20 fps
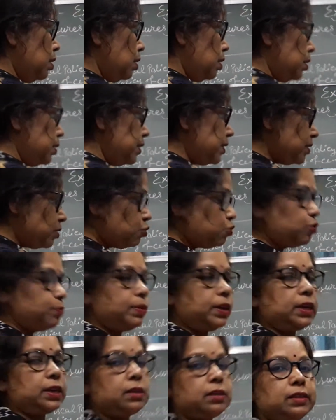
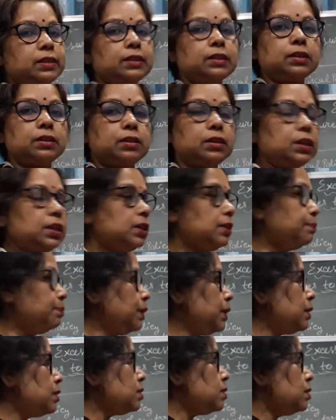instrument, the
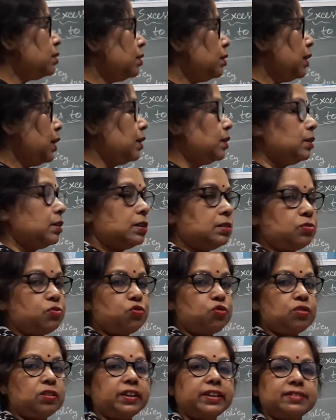government can
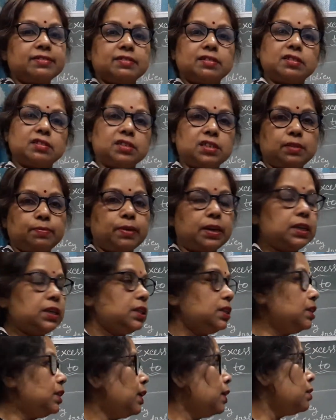control excess demand
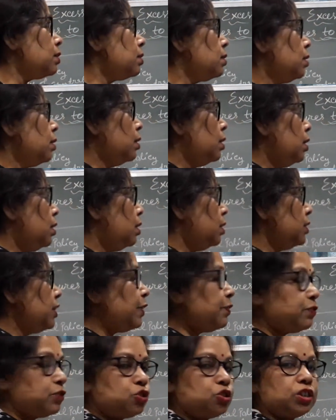in the
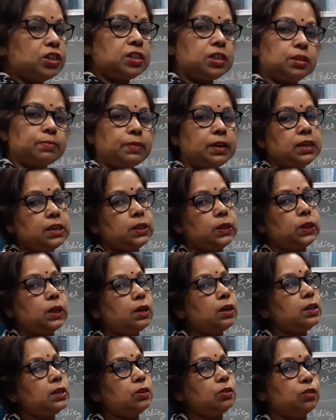deficient demand in the
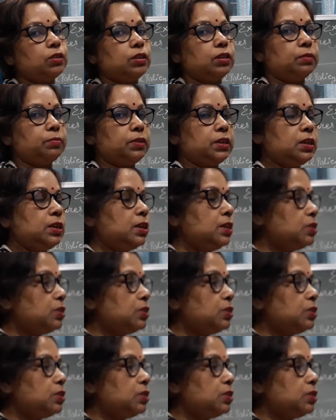economy.